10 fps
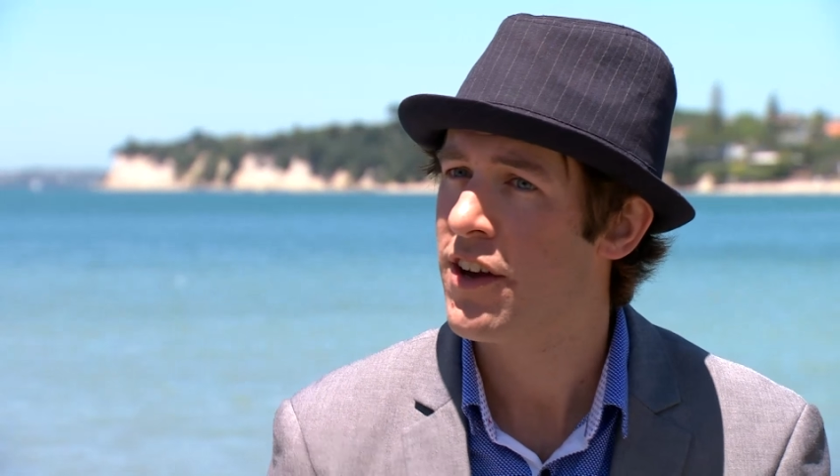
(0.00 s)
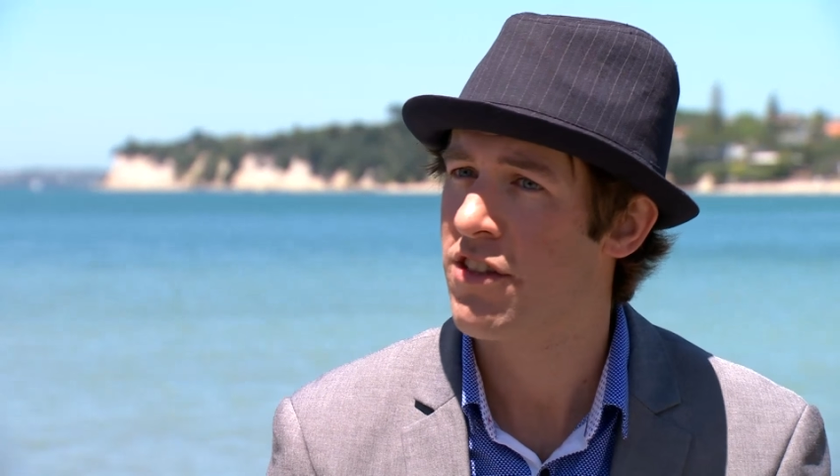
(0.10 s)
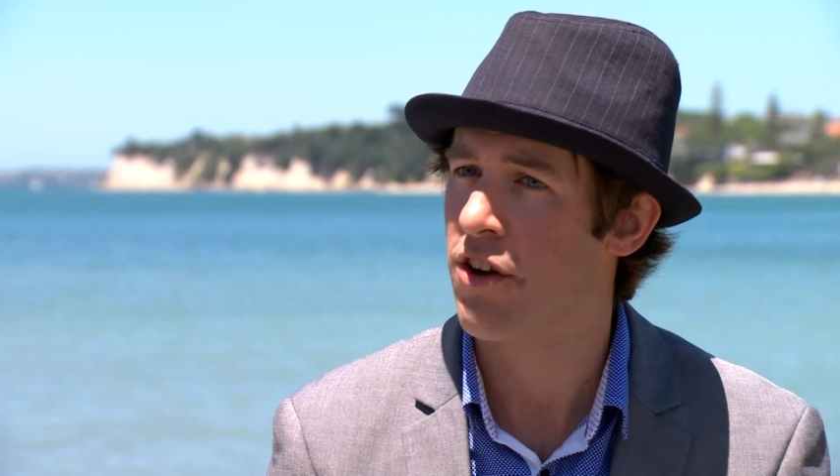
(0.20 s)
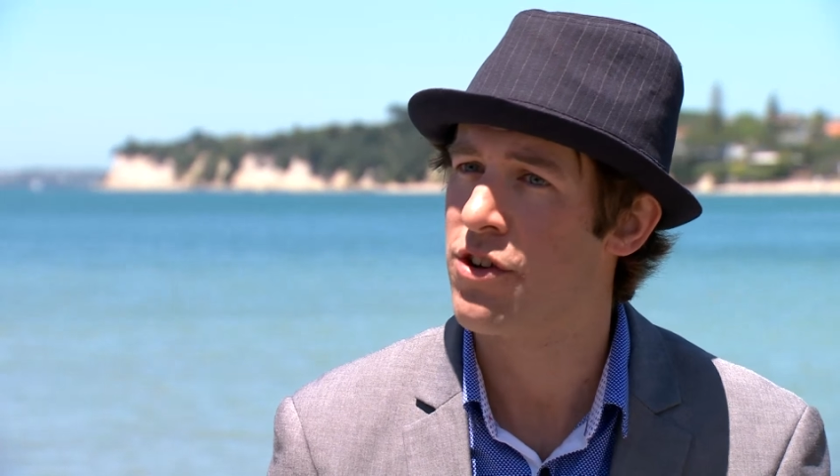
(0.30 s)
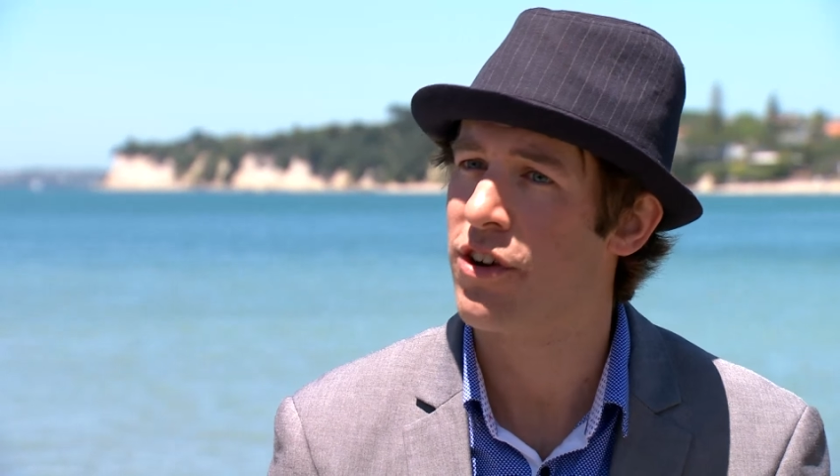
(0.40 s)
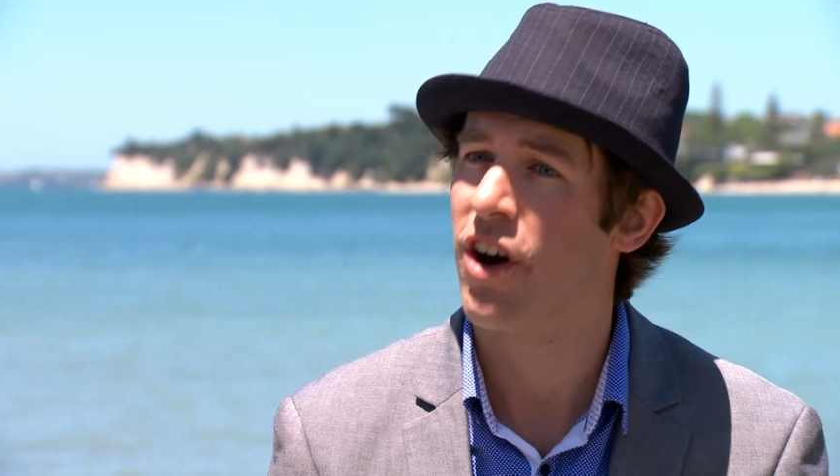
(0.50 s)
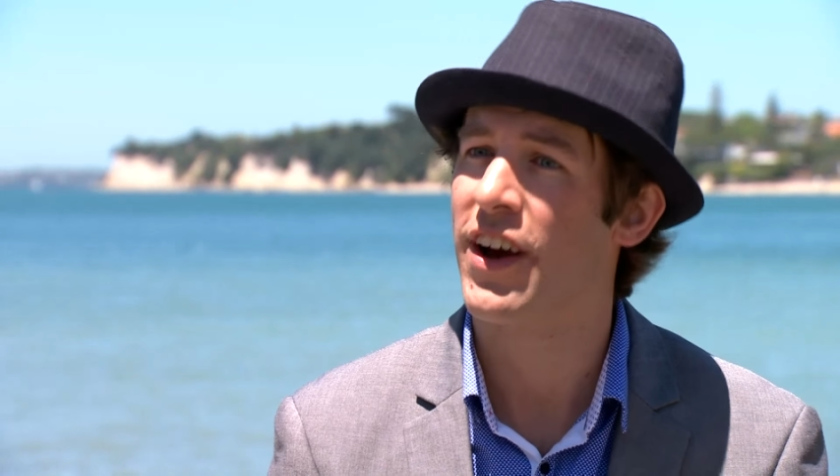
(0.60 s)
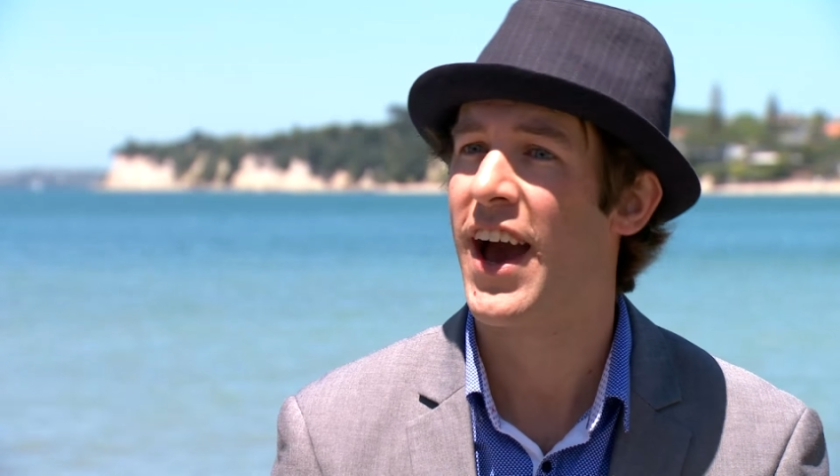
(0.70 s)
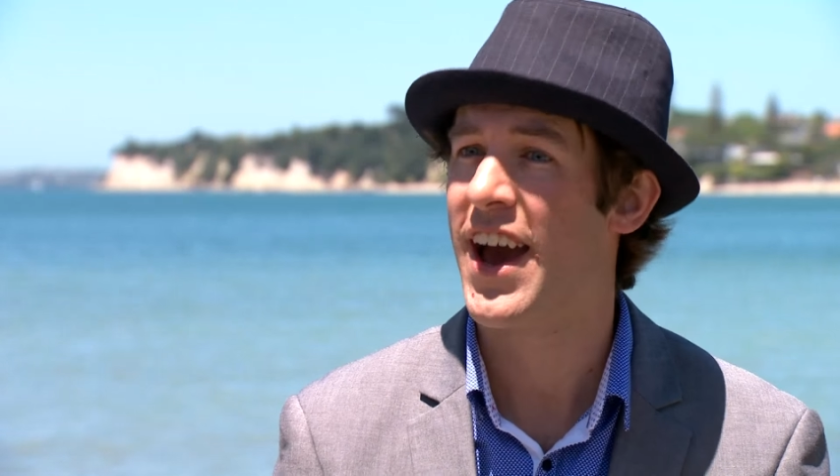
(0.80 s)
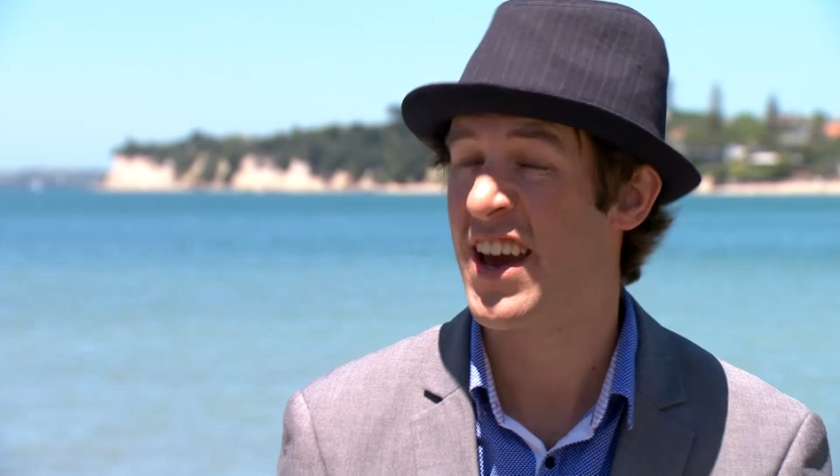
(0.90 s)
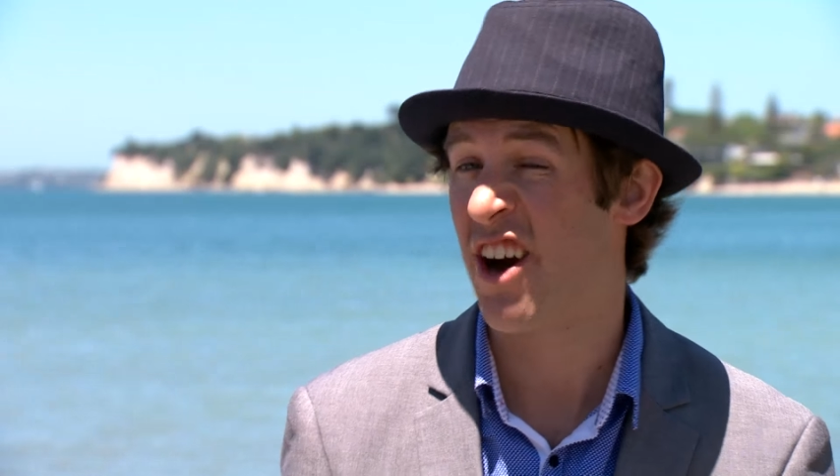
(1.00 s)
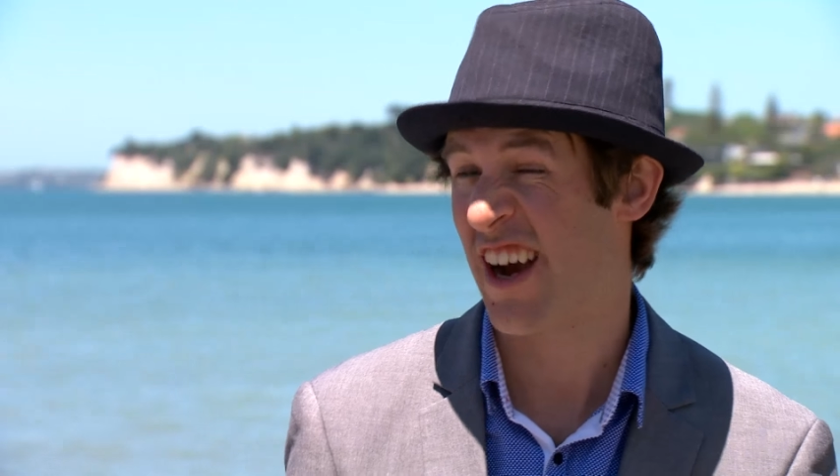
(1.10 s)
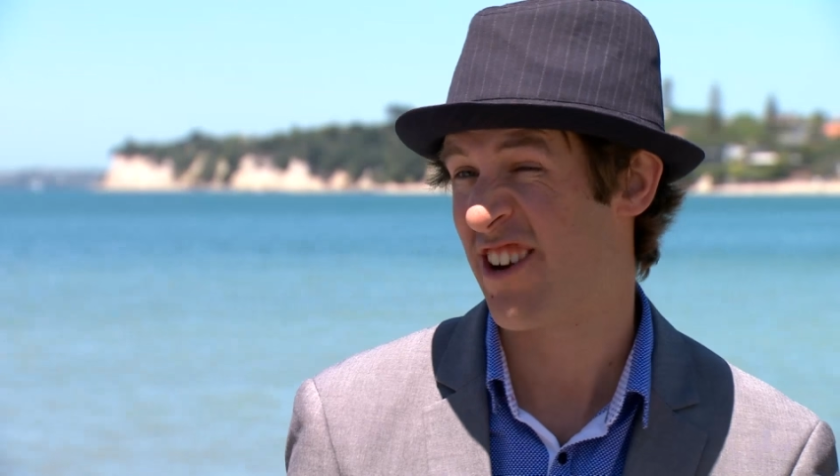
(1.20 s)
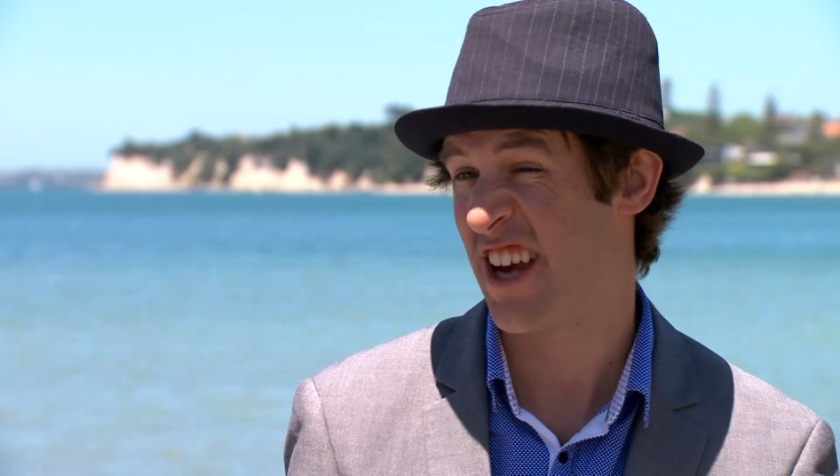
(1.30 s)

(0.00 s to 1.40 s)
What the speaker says: so you're going, hey, I could